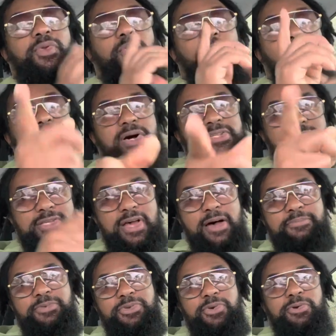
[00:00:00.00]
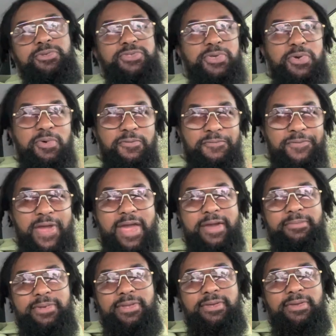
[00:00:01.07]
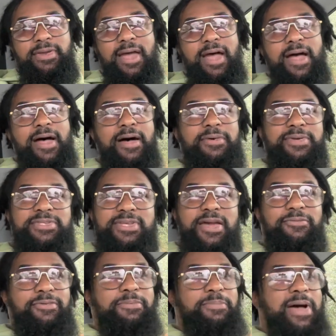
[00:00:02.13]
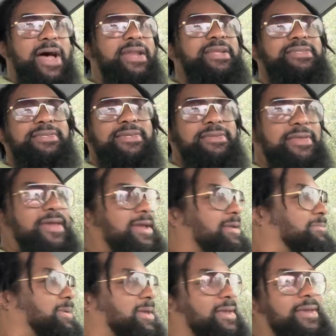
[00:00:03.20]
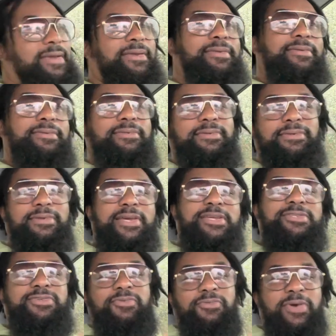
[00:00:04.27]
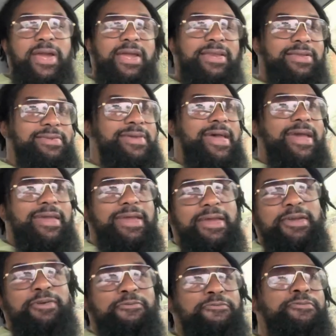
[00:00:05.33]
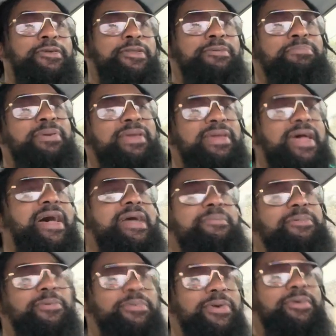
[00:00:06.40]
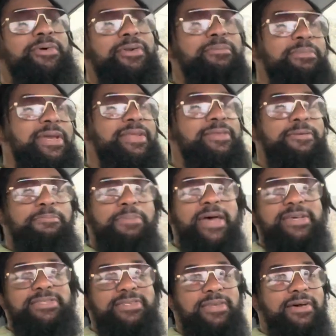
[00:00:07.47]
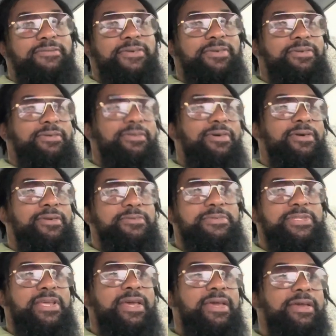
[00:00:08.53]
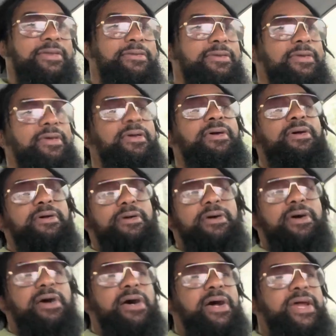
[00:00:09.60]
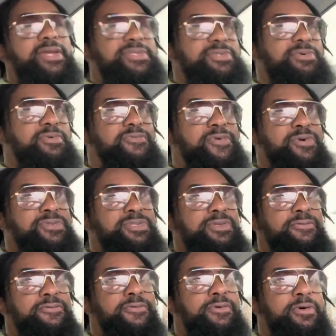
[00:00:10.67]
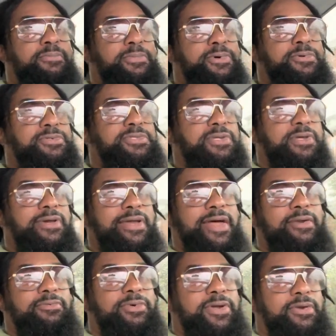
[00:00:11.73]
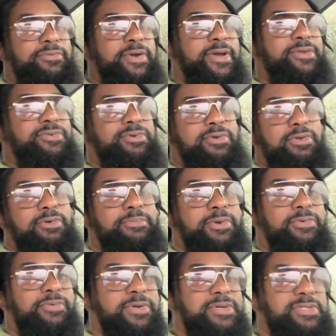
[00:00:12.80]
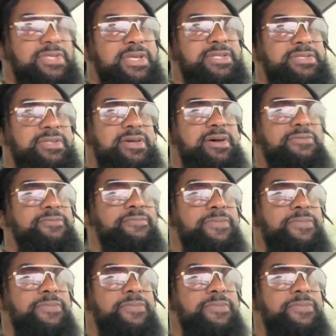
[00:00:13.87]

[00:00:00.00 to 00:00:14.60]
What's up, YouTube family? How is everybody today, man? It's a rainy day here in Philly, PA, but we're going to make the best of it. You know what I'm saying? All right, so first and foremost, I got to run around, do a little bit of real estate stuff.